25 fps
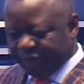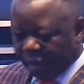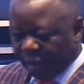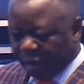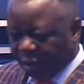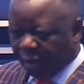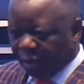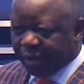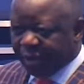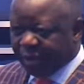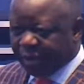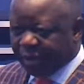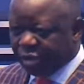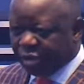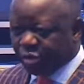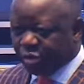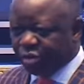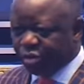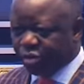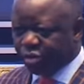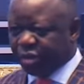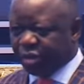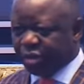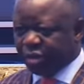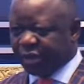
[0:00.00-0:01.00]
communities we
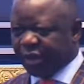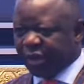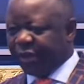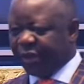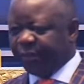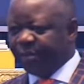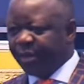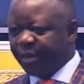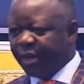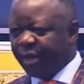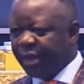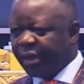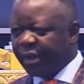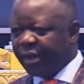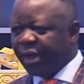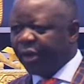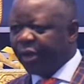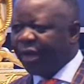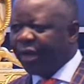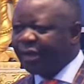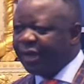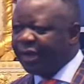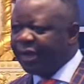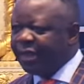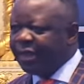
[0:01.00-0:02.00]
used to stay. There
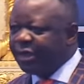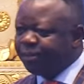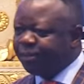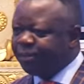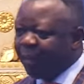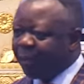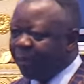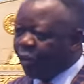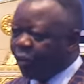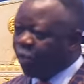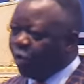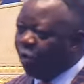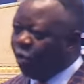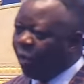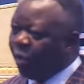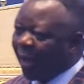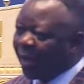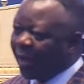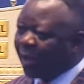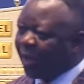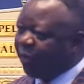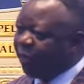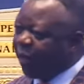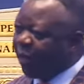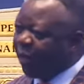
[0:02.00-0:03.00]
were these people
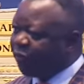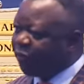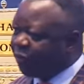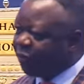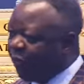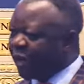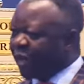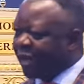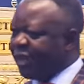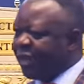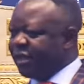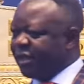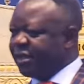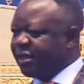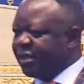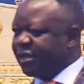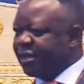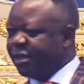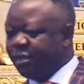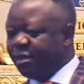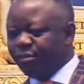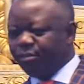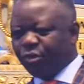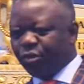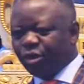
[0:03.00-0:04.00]
who were foreigners.
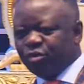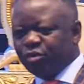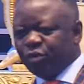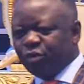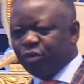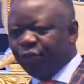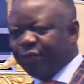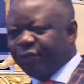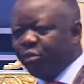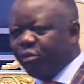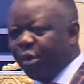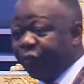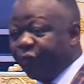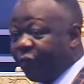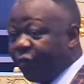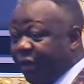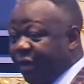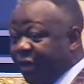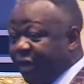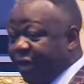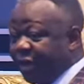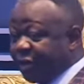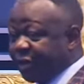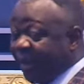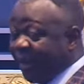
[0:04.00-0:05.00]
Most of them were
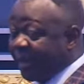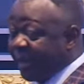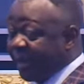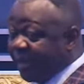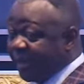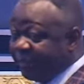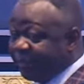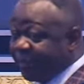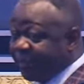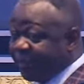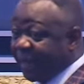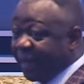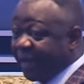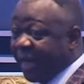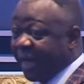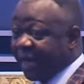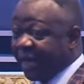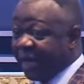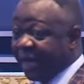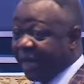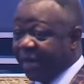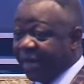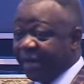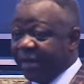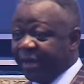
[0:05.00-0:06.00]
foreigners, but they lived in
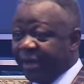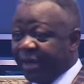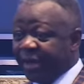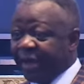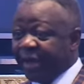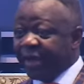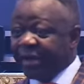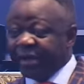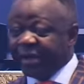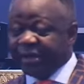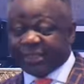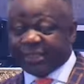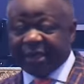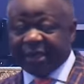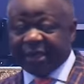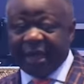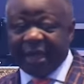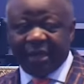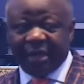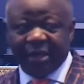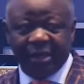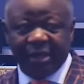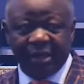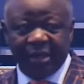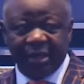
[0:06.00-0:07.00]
Ghana. And they
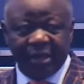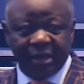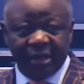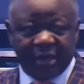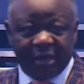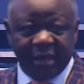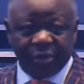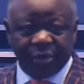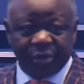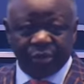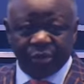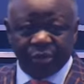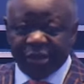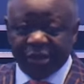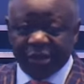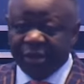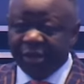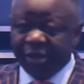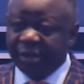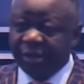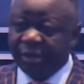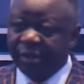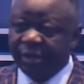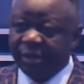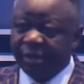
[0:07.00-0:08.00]
sell
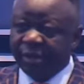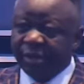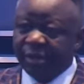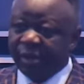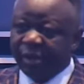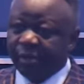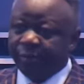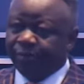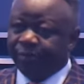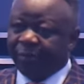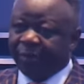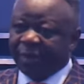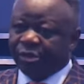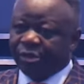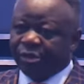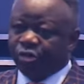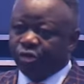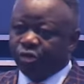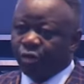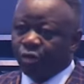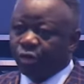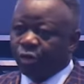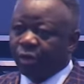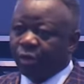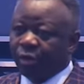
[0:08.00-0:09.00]
kerosene,
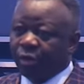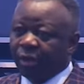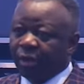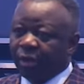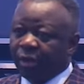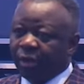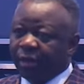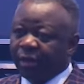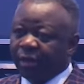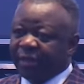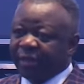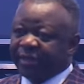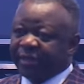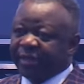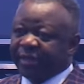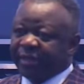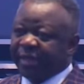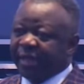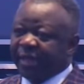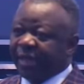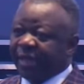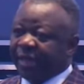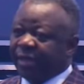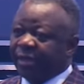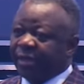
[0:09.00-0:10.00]
petrol,
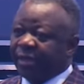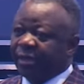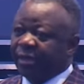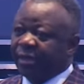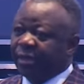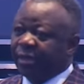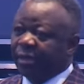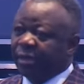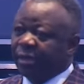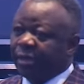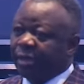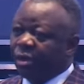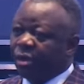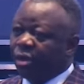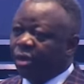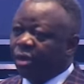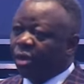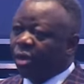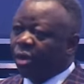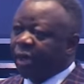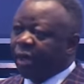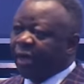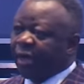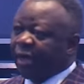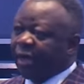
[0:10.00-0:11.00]
diesel,
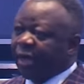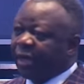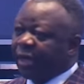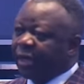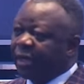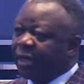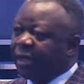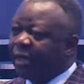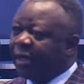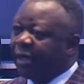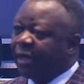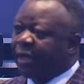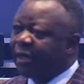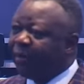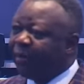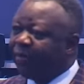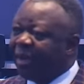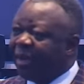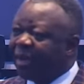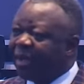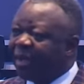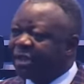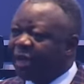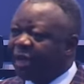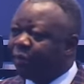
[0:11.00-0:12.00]
oil. They
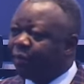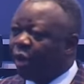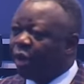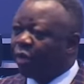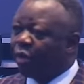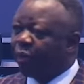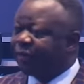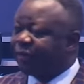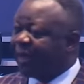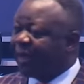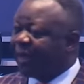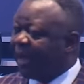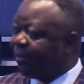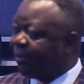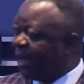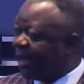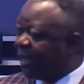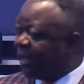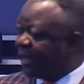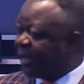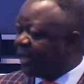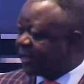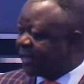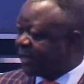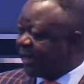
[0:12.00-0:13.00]
mix up all of them
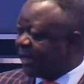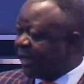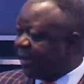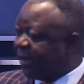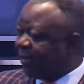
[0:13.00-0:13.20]
and they sell them